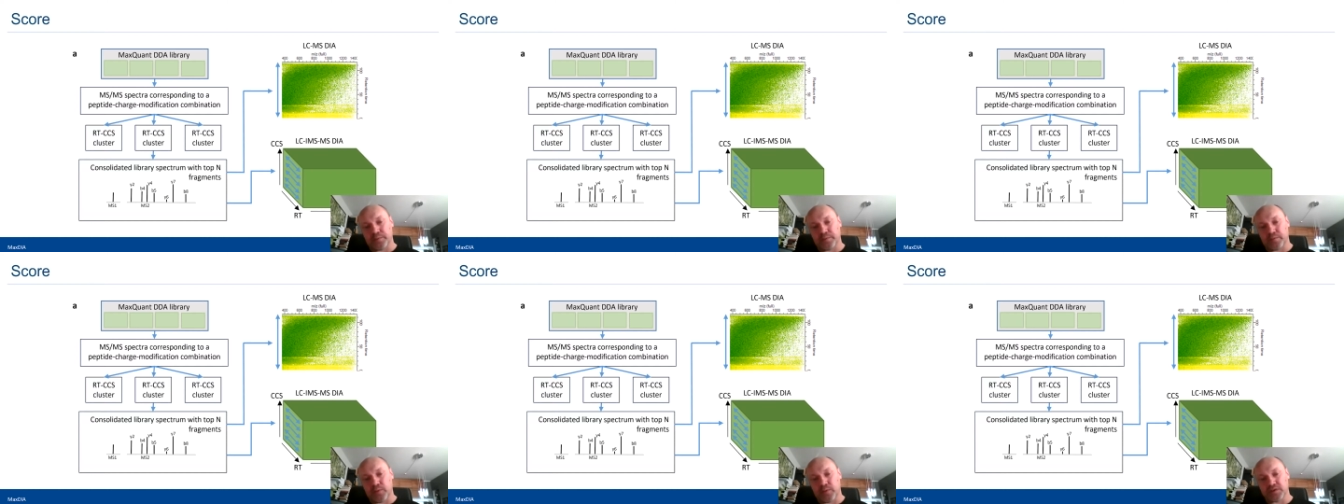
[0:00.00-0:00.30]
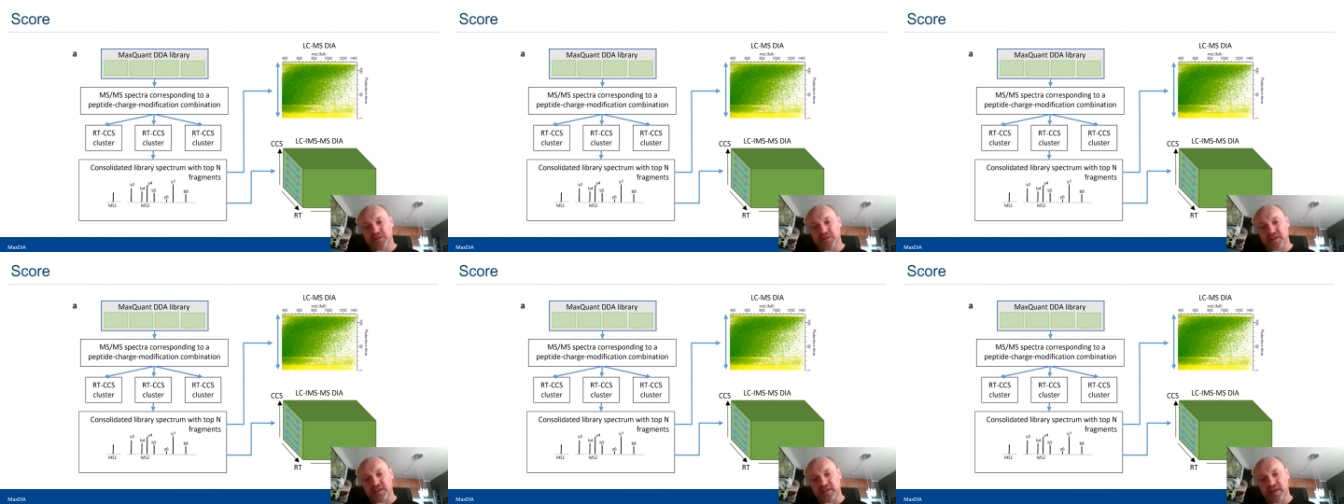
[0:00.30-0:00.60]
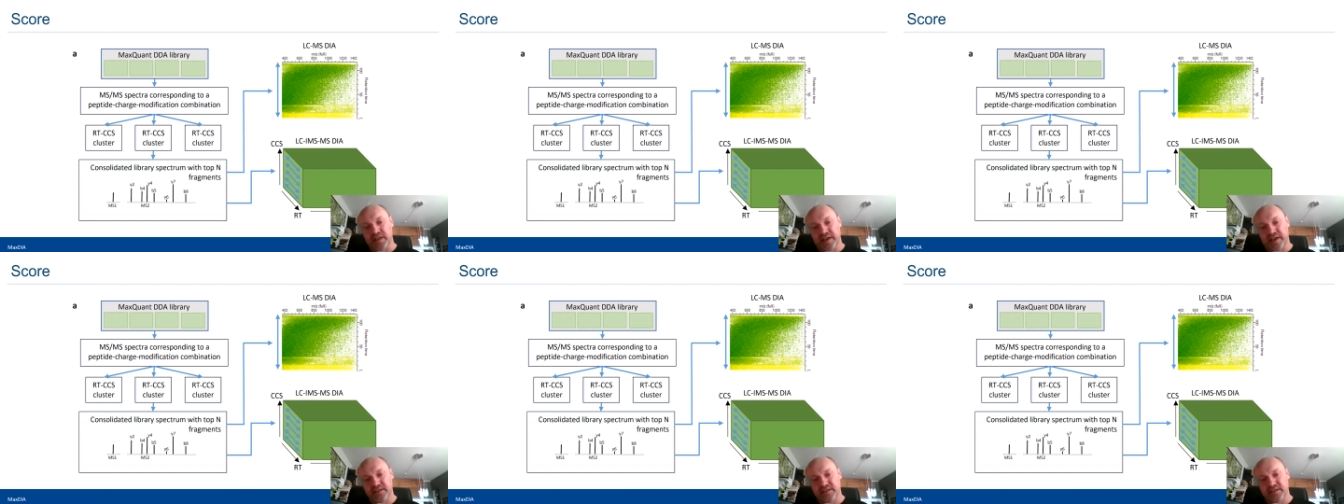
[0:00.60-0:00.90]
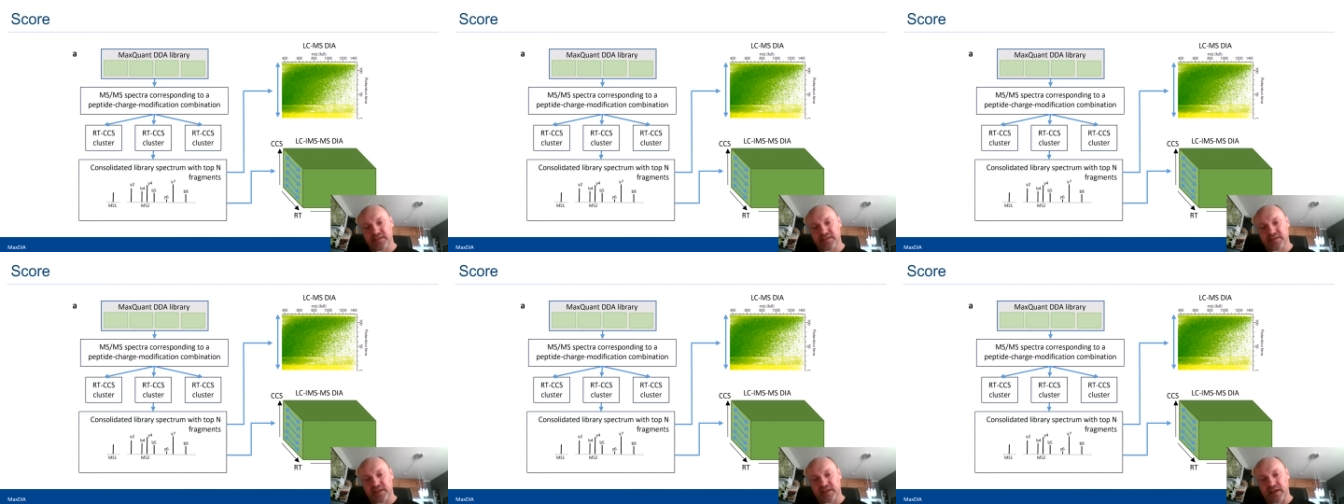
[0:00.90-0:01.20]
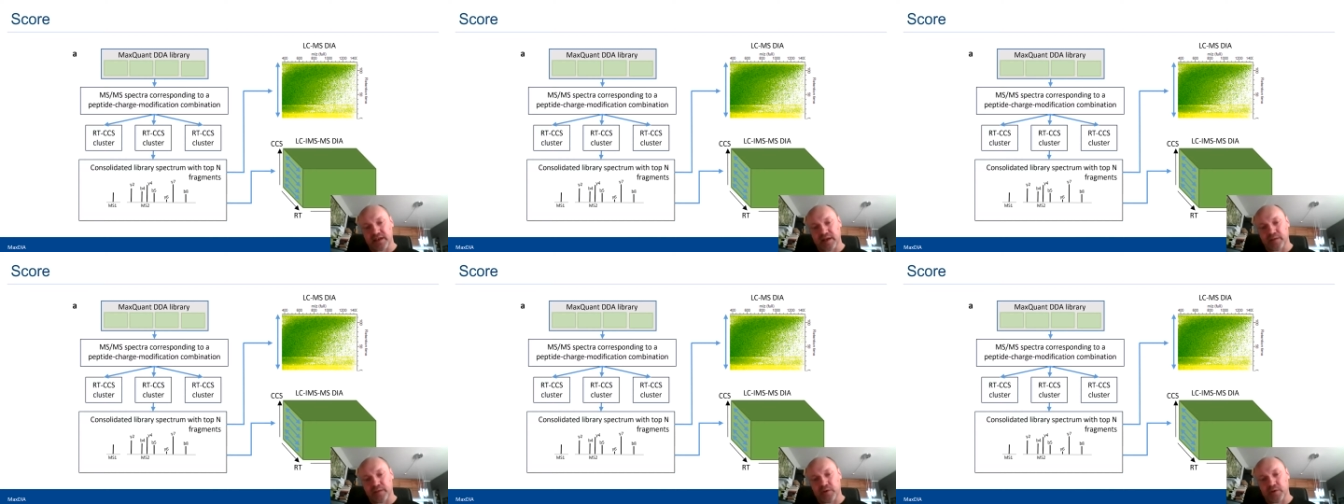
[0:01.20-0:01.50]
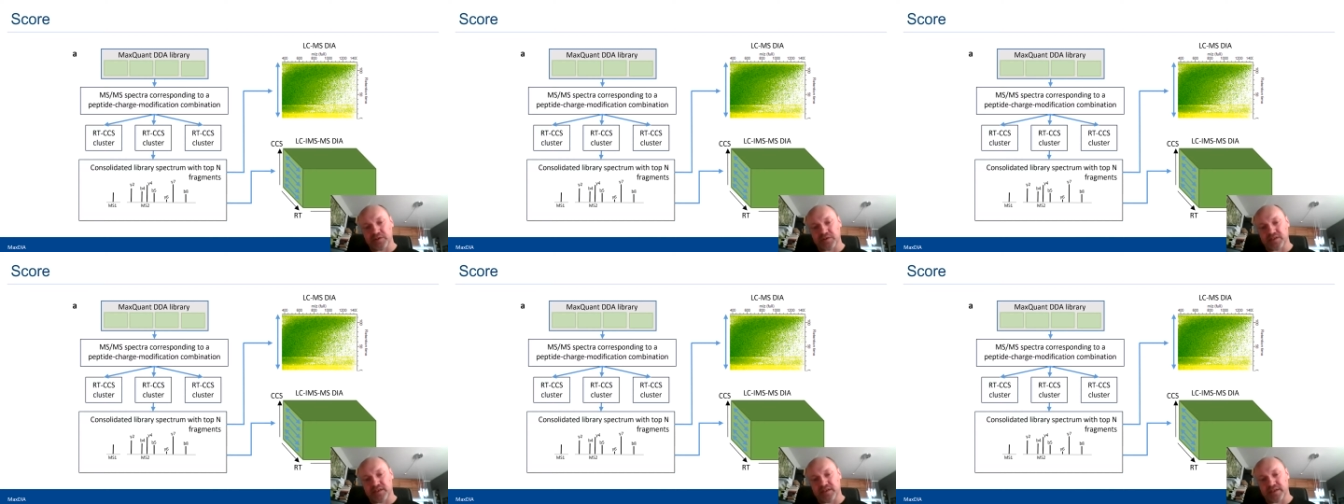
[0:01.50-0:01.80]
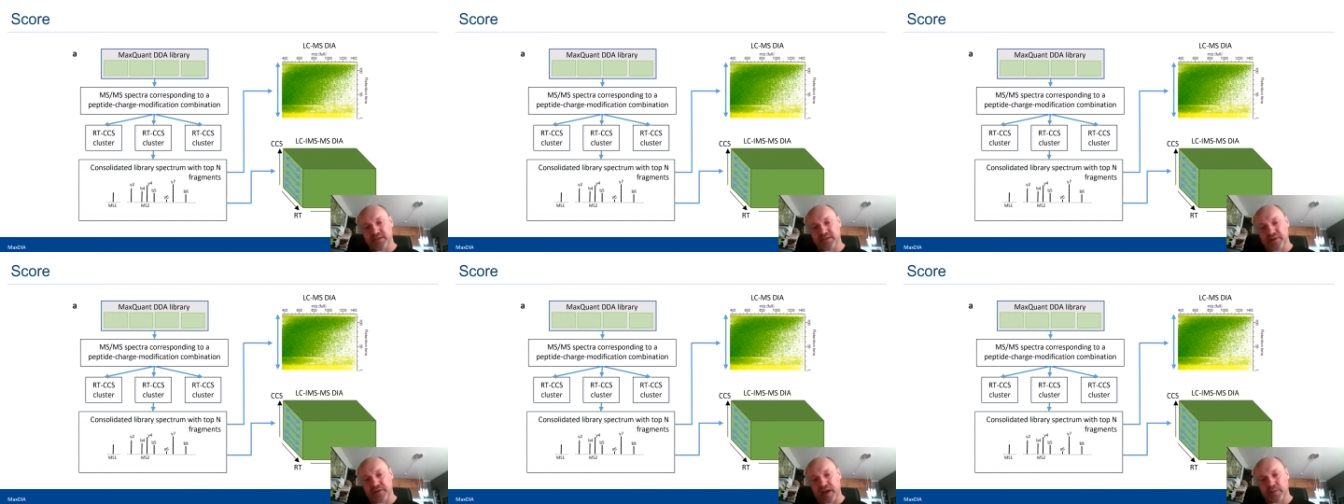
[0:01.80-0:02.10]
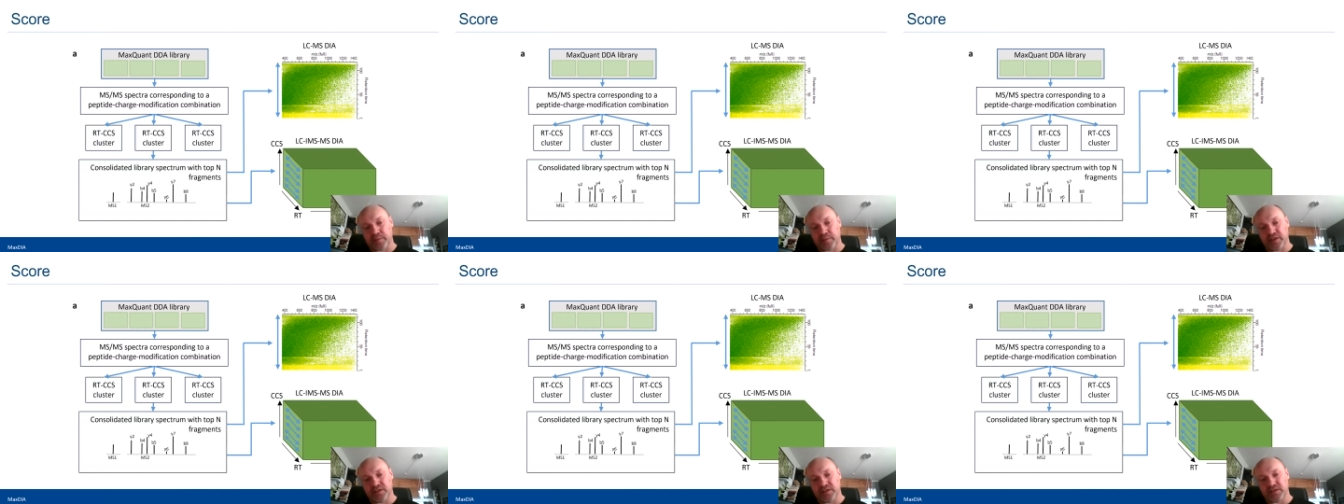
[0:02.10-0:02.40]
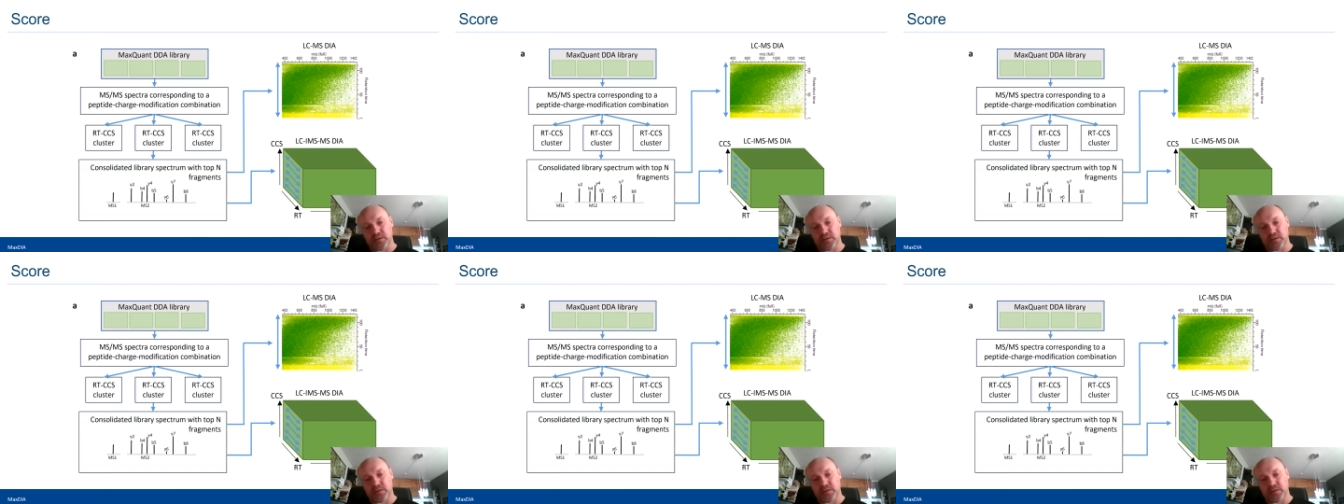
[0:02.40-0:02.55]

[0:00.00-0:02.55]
most intense and most intense fragments.